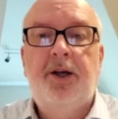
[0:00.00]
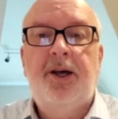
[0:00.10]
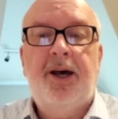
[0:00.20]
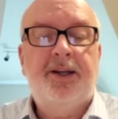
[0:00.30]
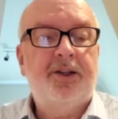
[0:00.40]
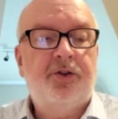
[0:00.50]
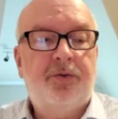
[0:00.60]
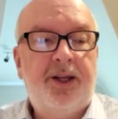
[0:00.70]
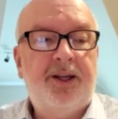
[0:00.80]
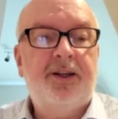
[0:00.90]
And
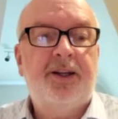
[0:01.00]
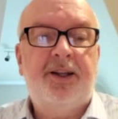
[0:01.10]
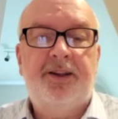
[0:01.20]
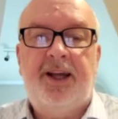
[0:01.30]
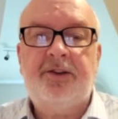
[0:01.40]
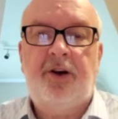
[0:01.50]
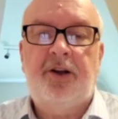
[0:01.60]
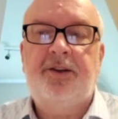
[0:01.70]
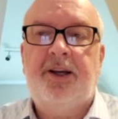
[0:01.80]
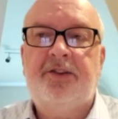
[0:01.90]
intriguingly, in that
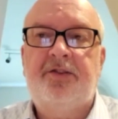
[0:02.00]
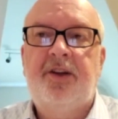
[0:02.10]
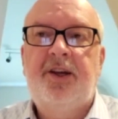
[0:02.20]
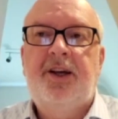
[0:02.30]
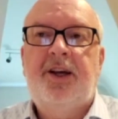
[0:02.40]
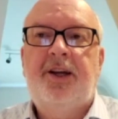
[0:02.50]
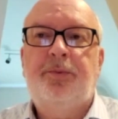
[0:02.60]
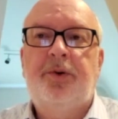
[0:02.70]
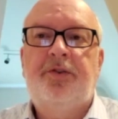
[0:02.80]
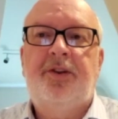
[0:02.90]
context, it
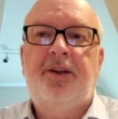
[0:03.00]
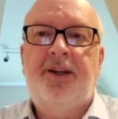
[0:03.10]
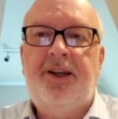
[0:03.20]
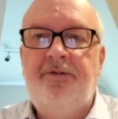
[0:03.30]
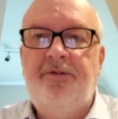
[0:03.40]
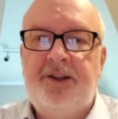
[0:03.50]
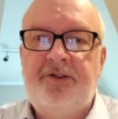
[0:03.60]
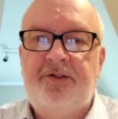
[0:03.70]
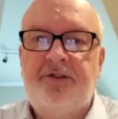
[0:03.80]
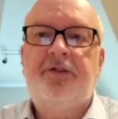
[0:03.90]
was the
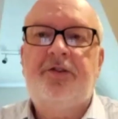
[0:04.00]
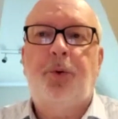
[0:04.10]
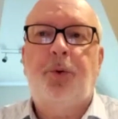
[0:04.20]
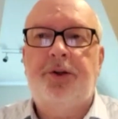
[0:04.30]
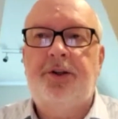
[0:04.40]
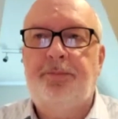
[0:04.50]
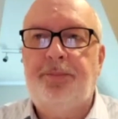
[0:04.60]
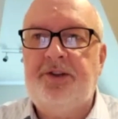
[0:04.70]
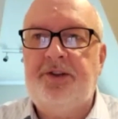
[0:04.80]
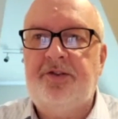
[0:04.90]
Levites supported the
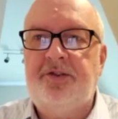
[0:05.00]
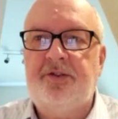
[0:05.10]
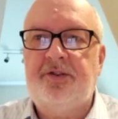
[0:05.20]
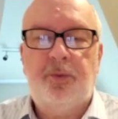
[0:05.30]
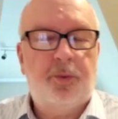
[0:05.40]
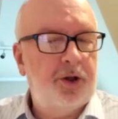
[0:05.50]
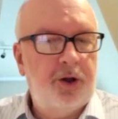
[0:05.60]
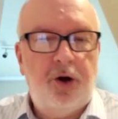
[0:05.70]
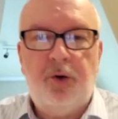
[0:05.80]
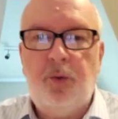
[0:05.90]
priests We're a
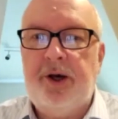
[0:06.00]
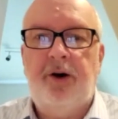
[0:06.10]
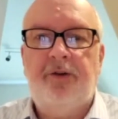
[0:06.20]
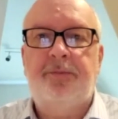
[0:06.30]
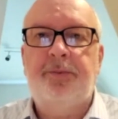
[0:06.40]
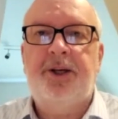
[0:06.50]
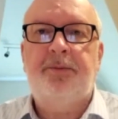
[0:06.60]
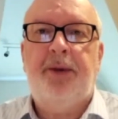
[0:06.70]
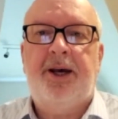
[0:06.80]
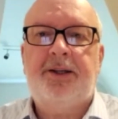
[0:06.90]
long way off from getting
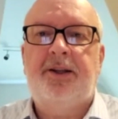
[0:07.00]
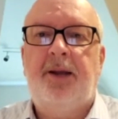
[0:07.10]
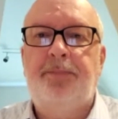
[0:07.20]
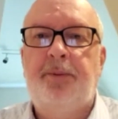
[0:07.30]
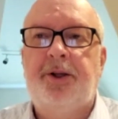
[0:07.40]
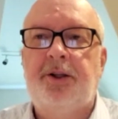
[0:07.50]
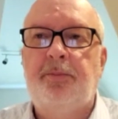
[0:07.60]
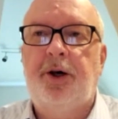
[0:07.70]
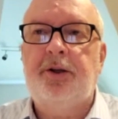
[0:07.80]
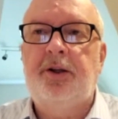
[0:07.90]
back to that biblical
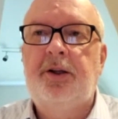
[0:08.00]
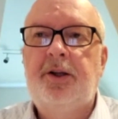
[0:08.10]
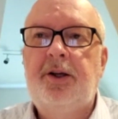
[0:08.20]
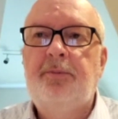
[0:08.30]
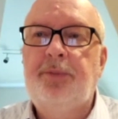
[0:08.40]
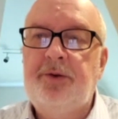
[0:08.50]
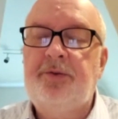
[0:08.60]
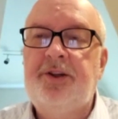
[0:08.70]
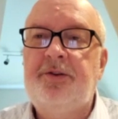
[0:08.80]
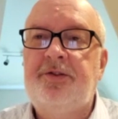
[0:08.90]
model, but it was
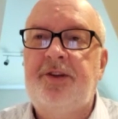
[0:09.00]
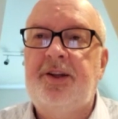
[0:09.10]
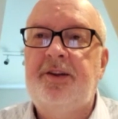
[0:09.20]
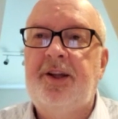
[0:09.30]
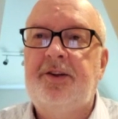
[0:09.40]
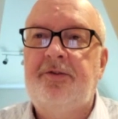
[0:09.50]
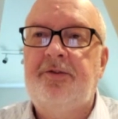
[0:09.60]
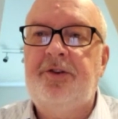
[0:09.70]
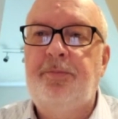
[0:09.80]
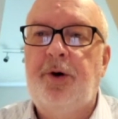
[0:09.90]
interesting that the
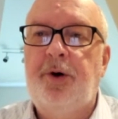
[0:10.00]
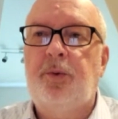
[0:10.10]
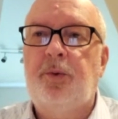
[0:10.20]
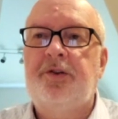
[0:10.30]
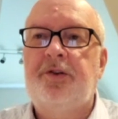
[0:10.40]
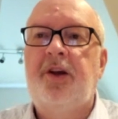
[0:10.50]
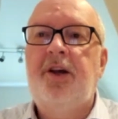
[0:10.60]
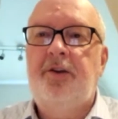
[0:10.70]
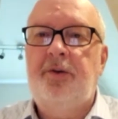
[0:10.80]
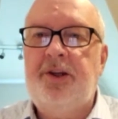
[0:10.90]
first model was
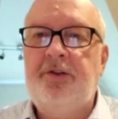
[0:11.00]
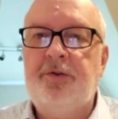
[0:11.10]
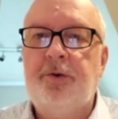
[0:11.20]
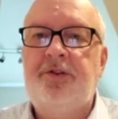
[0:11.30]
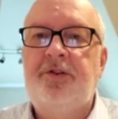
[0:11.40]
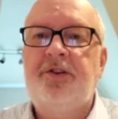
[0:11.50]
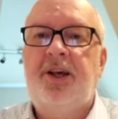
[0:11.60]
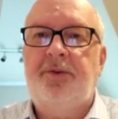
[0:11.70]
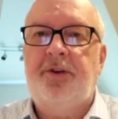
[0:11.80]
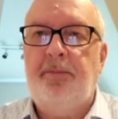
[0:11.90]
the resources
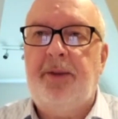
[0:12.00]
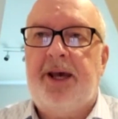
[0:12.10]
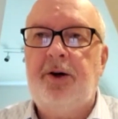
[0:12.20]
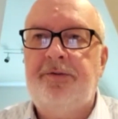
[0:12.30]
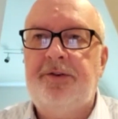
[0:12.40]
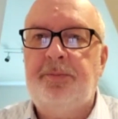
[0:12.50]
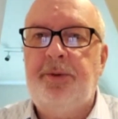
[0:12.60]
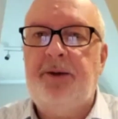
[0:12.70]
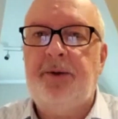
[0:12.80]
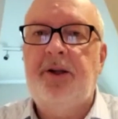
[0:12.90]
came to the back office
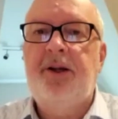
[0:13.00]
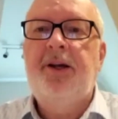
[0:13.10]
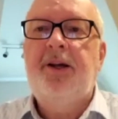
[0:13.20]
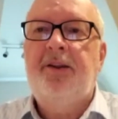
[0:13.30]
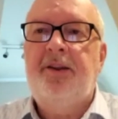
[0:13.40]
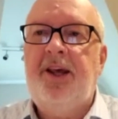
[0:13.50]
people. They